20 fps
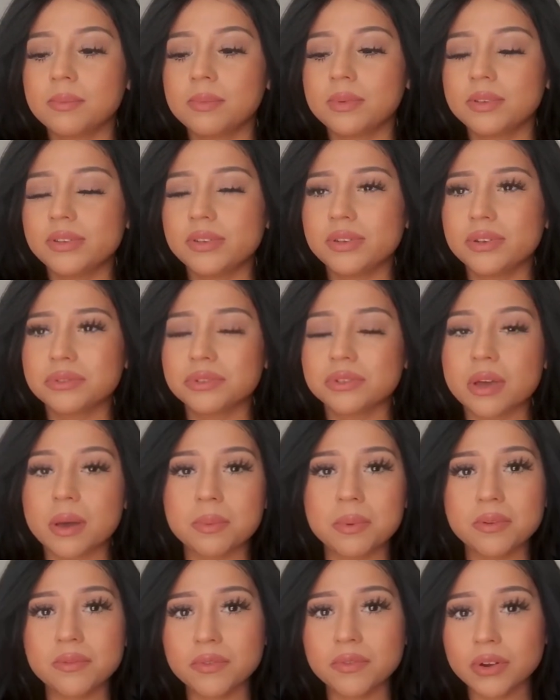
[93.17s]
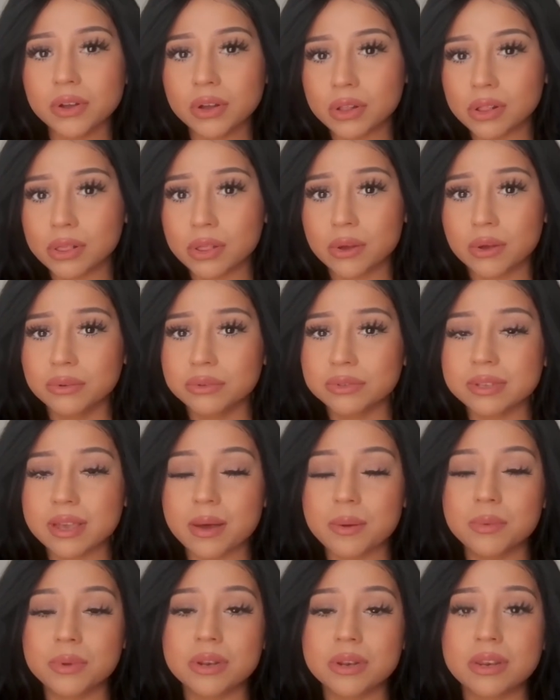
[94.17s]
you know, shopping for clothes,
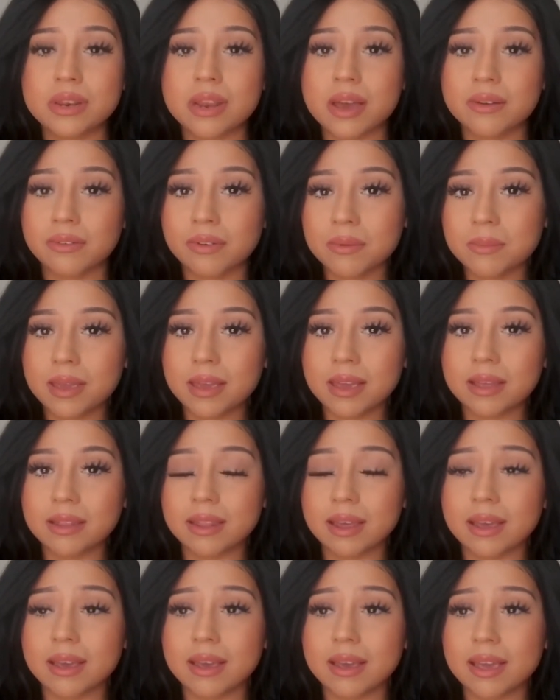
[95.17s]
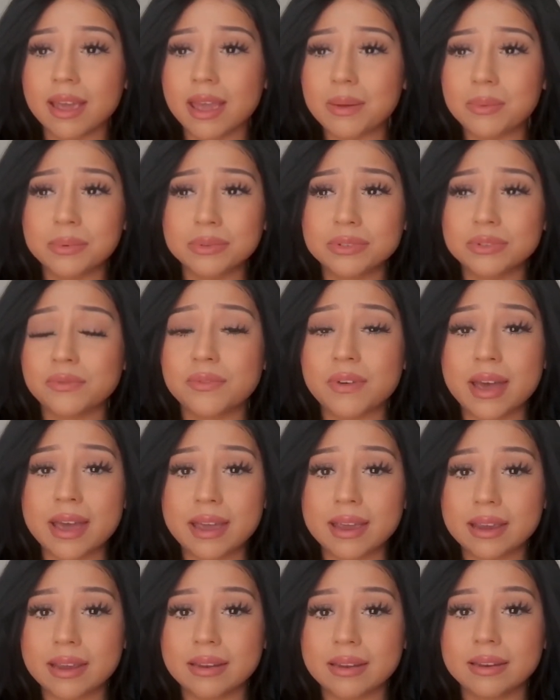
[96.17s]
I would never be able to
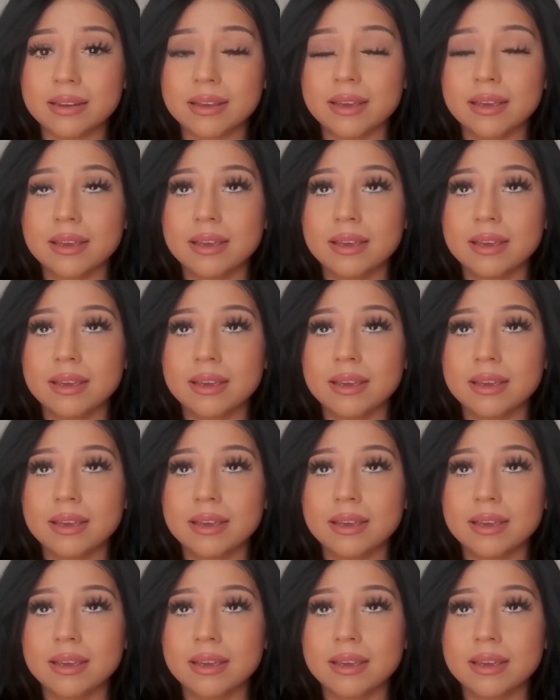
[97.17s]
find